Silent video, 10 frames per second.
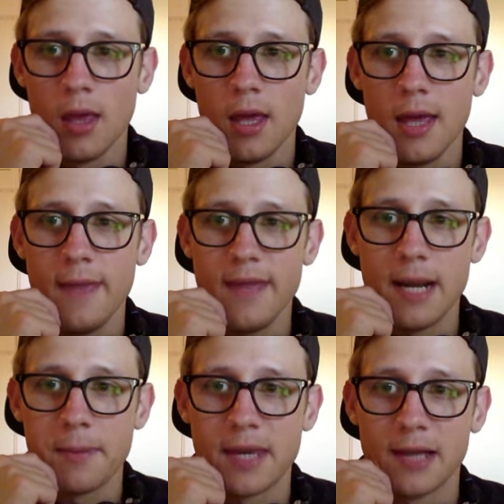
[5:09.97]
And then I'm
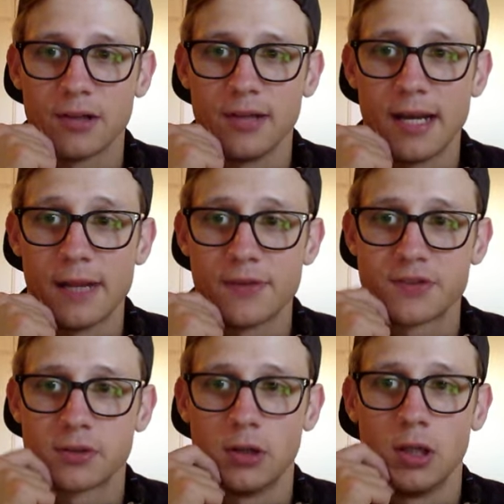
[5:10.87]
calculating the
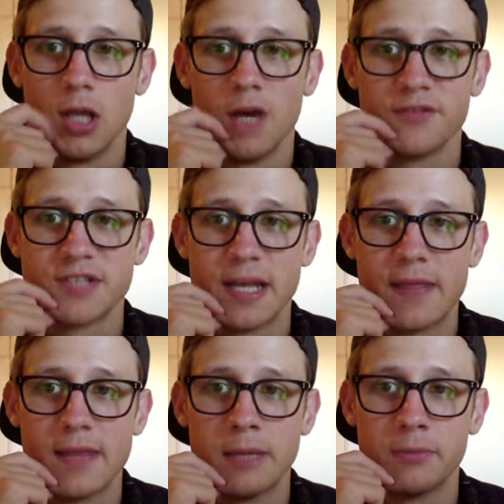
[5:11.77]
scroll offset in the
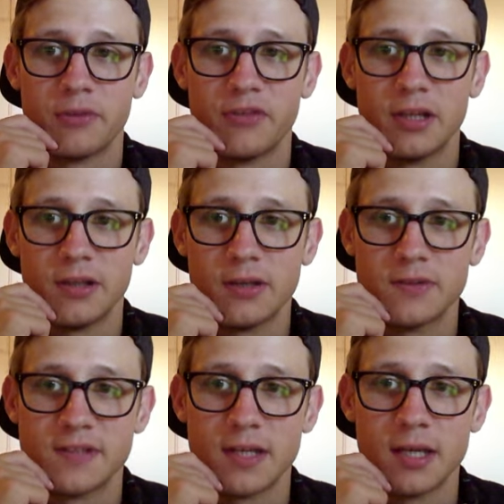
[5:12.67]
input field
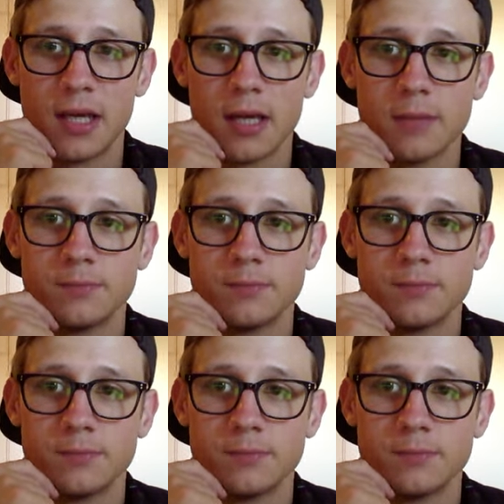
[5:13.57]
using